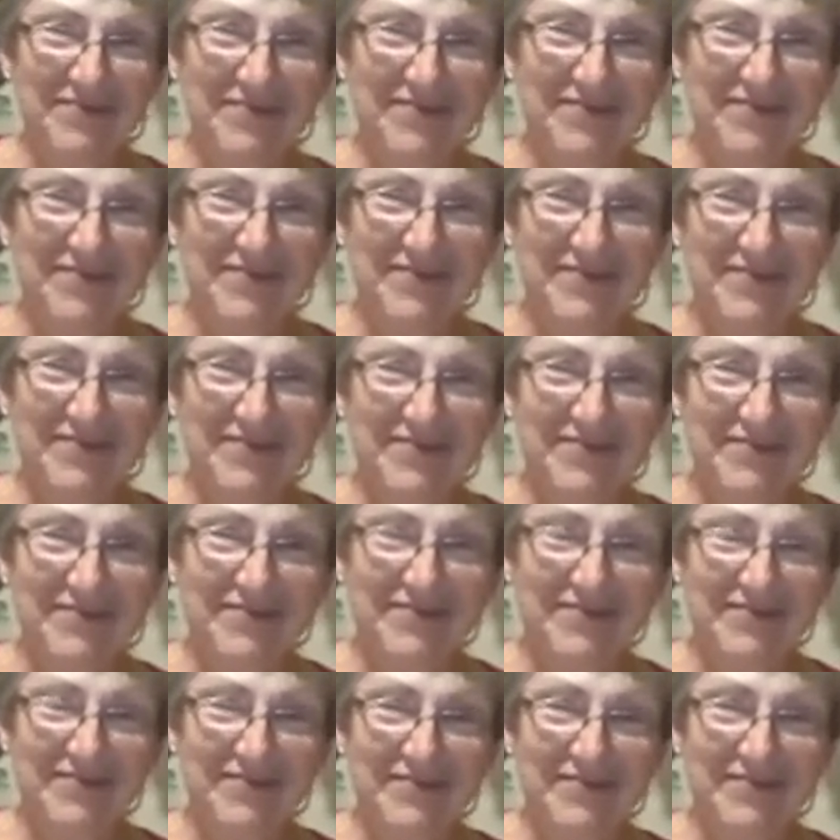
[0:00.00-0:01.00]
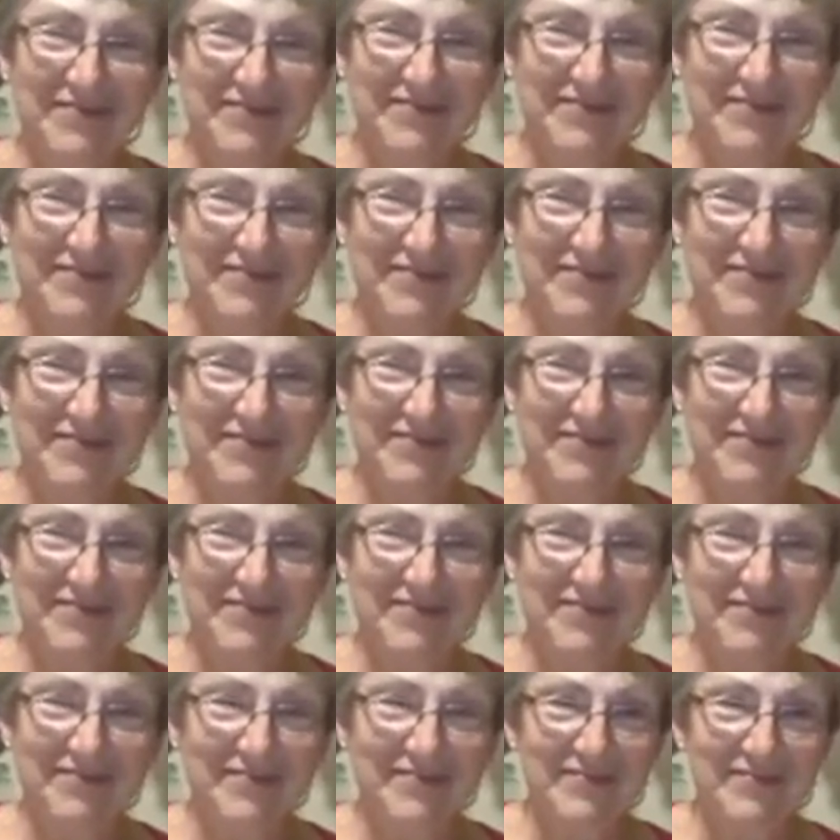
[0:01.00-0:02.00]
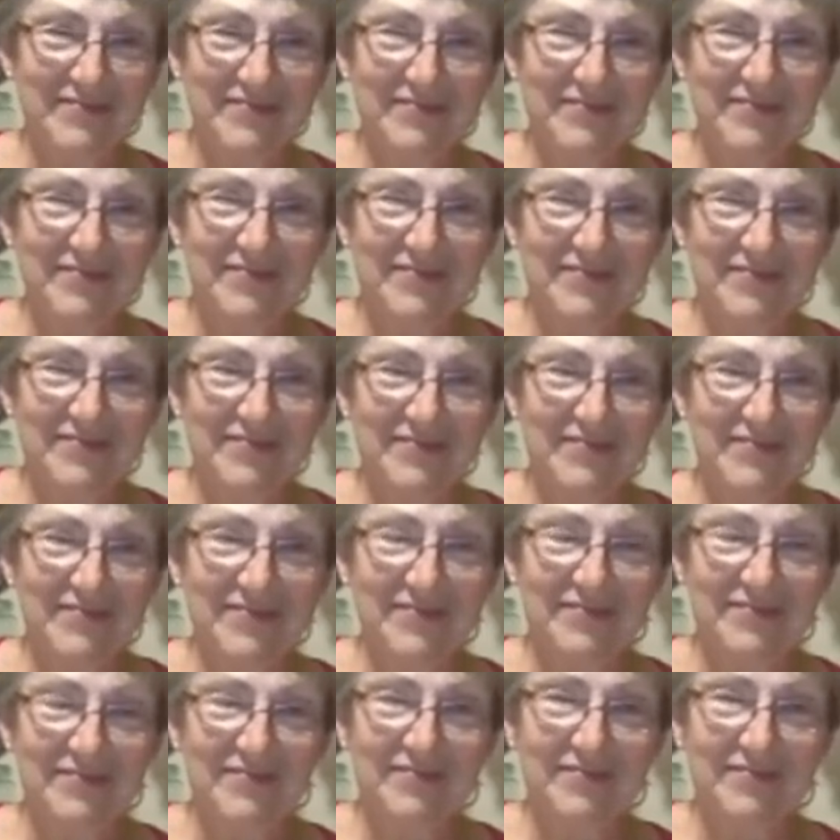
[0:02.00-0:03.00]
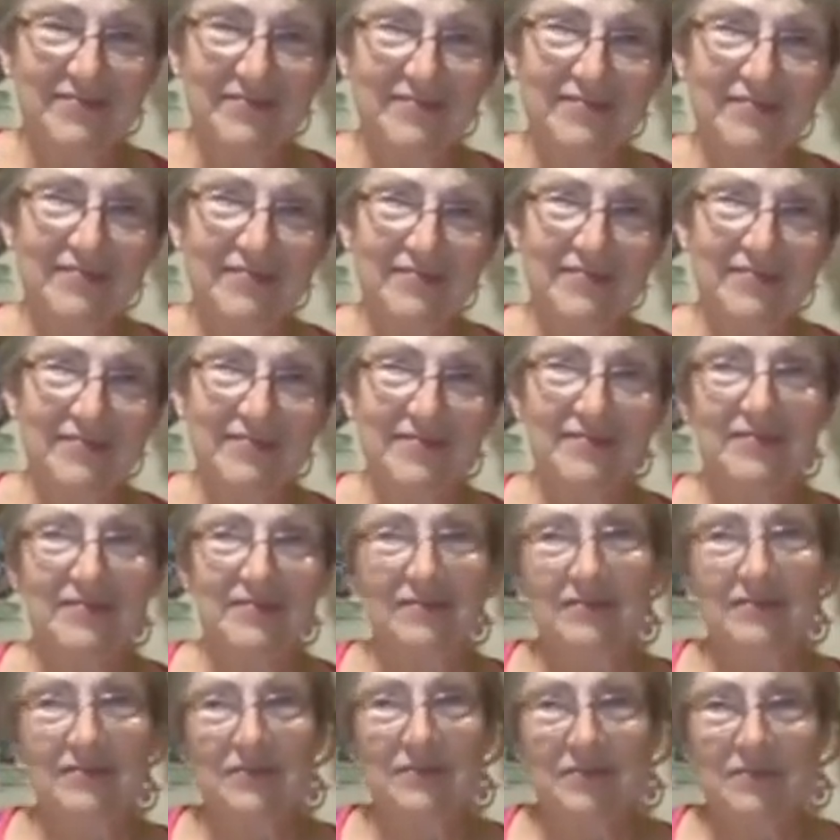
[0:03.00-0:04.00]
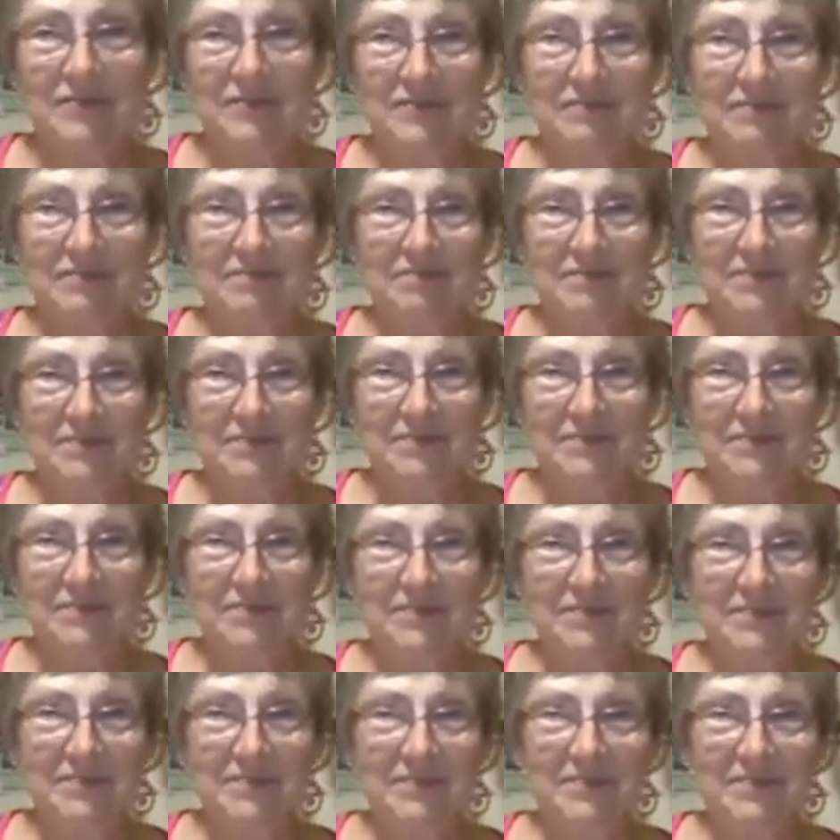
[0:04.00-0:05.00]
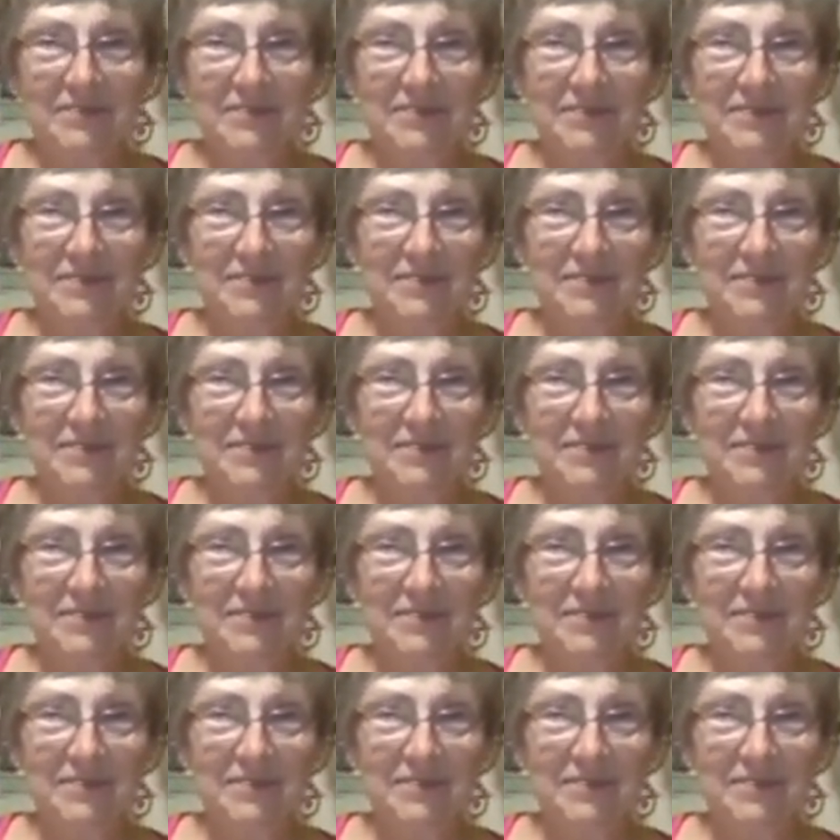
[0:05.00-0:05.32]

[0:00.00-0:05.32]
(not speaking)